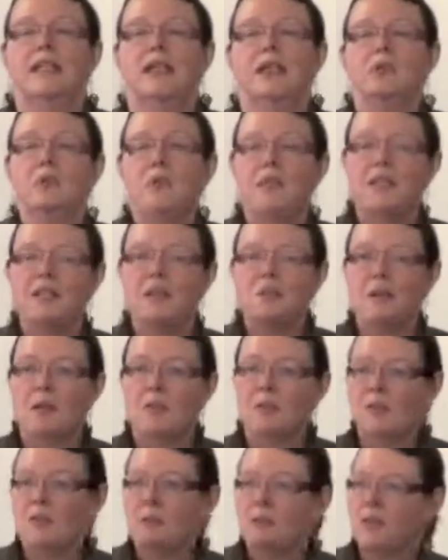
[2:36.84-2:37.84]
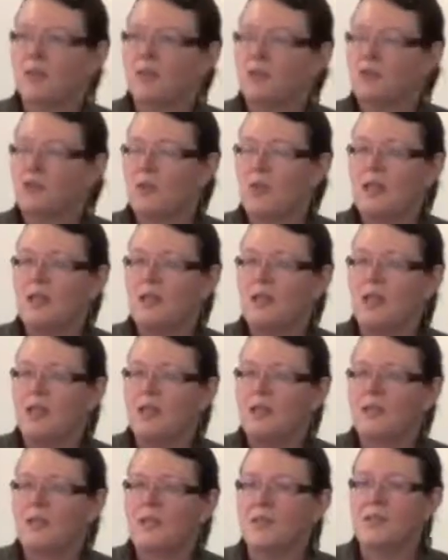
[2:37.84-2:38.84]
And we expect people to trust
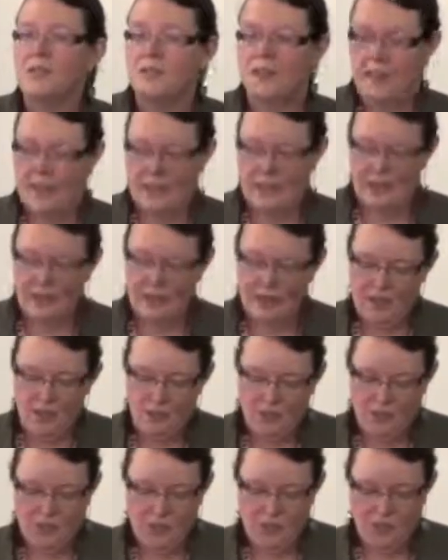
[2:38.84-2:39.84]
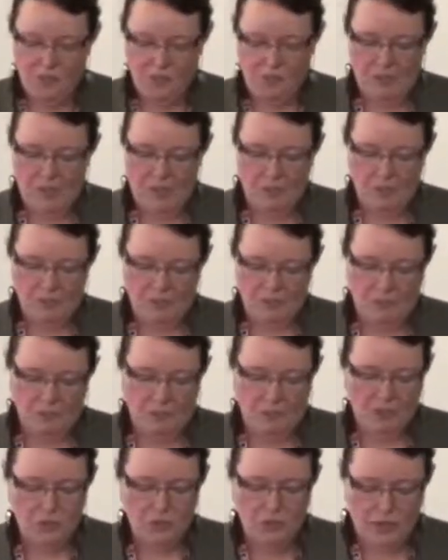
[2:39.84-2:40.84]
us, and I think we should be able to
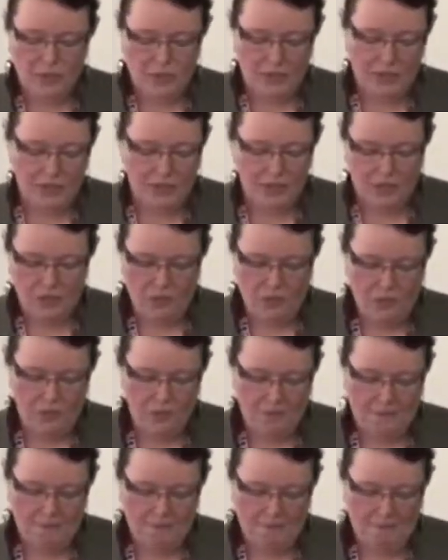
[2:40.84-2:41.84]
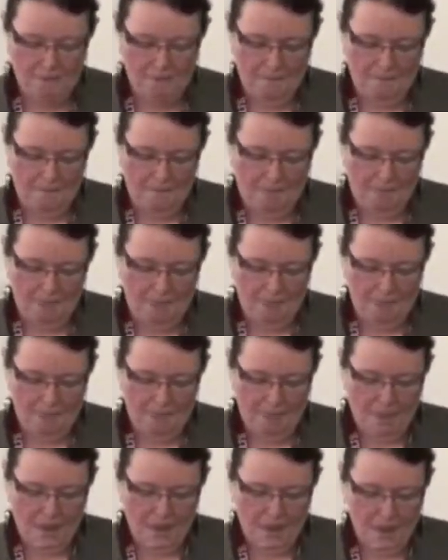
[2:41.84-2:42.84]
be trusting others.
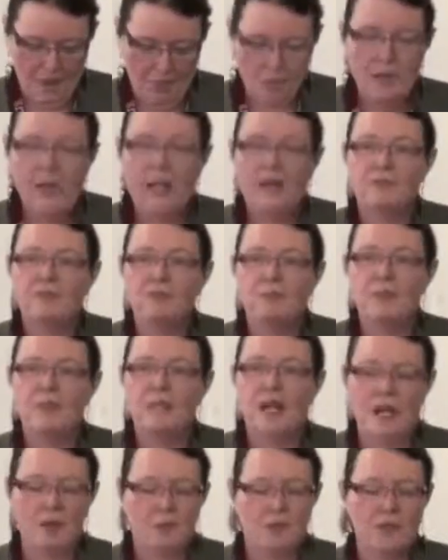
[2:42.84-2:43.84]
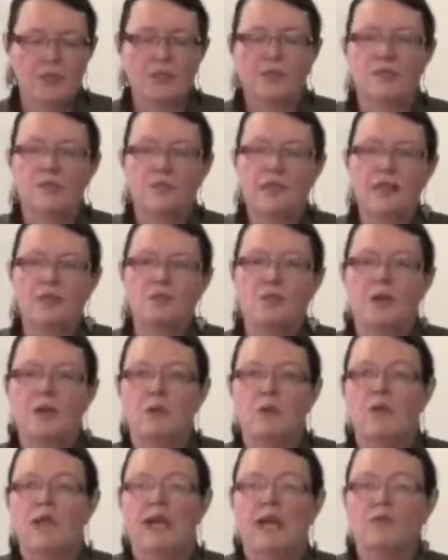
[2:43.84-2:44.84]
We have to be competent. That's
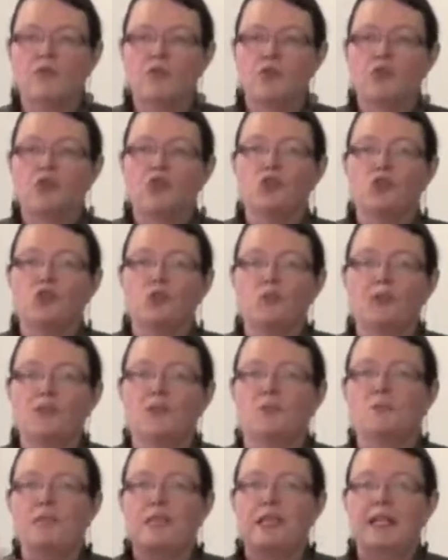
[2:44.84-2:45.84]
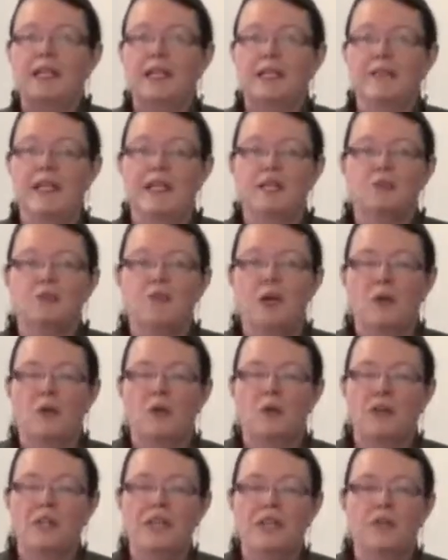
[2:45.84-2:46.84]
why we have the shoe at the beginning. That's why
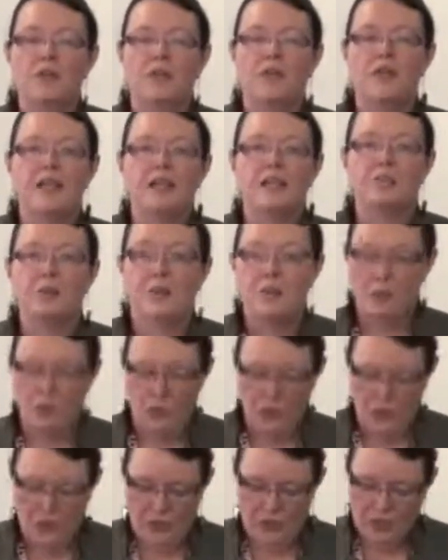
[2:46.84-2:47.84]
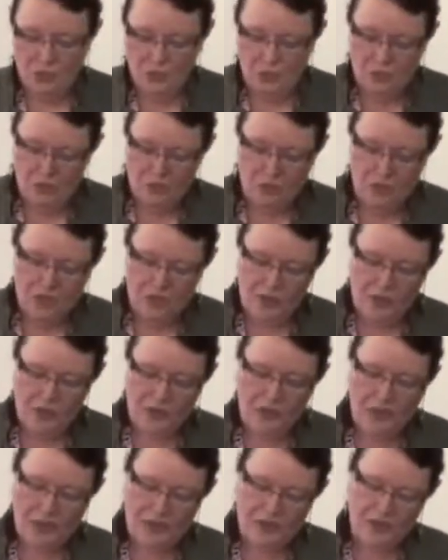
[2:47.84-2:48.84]
we're here. That's why we're learning more and more
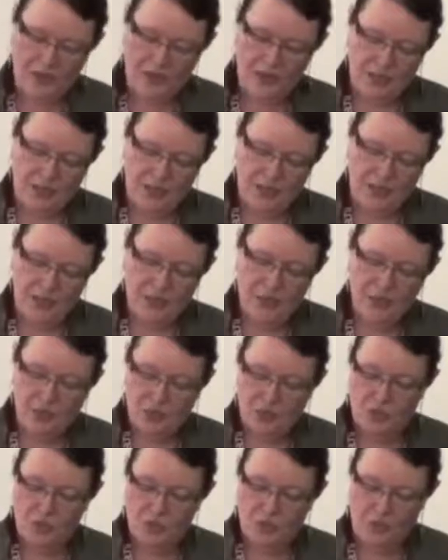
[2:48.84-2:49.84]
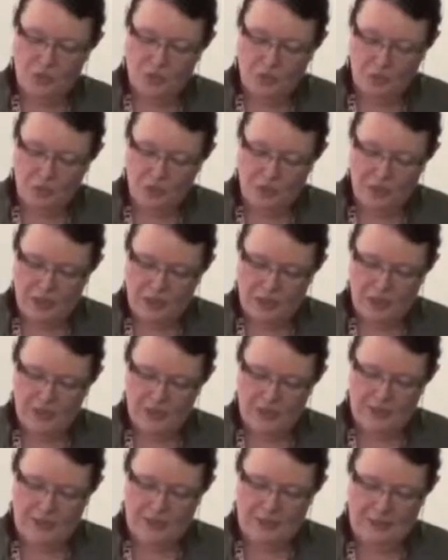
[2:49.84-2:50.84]
things to continue to be competent.